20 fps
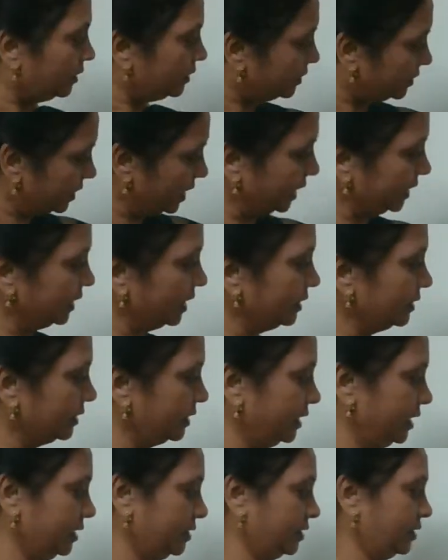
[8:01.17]
like that
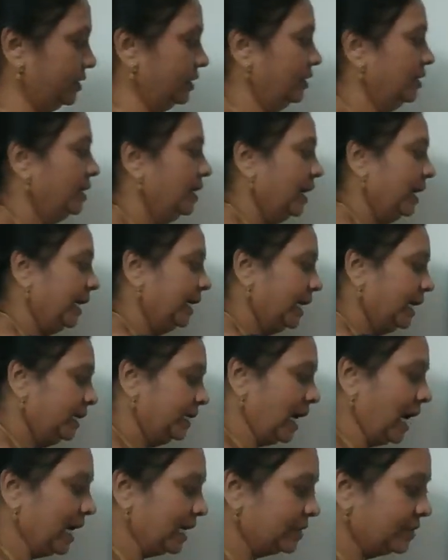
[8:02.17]
list.
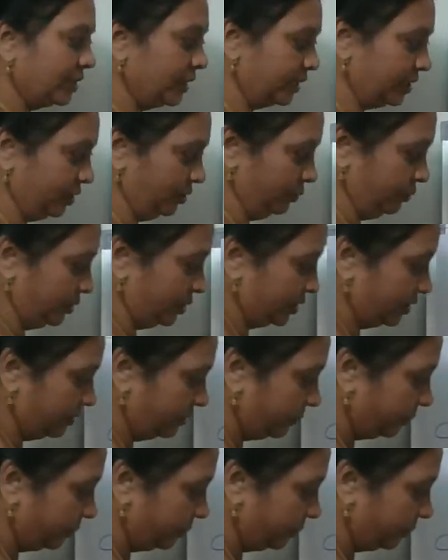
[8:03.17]
Again, adjectives.